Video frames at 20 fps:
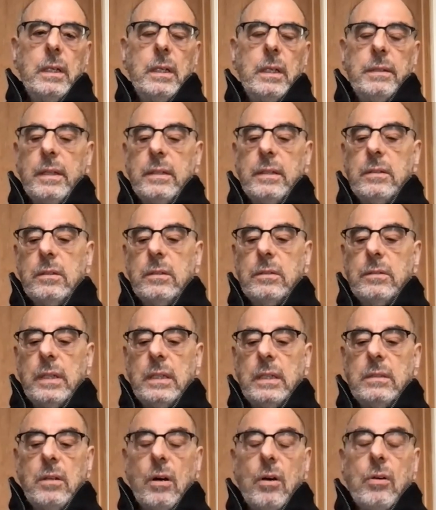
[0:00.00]
They do
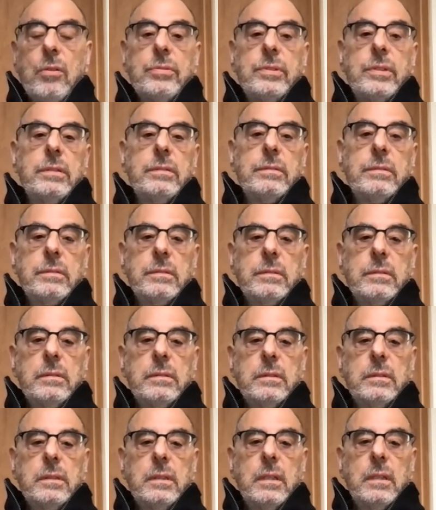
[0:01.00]
and don't
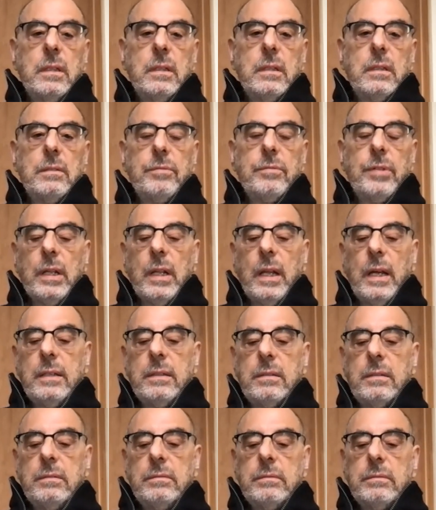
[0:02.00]

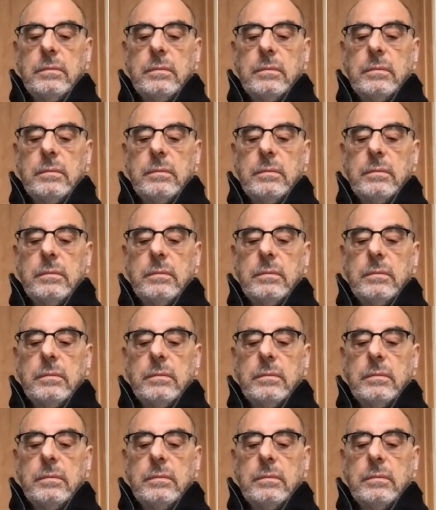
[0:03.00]
relent,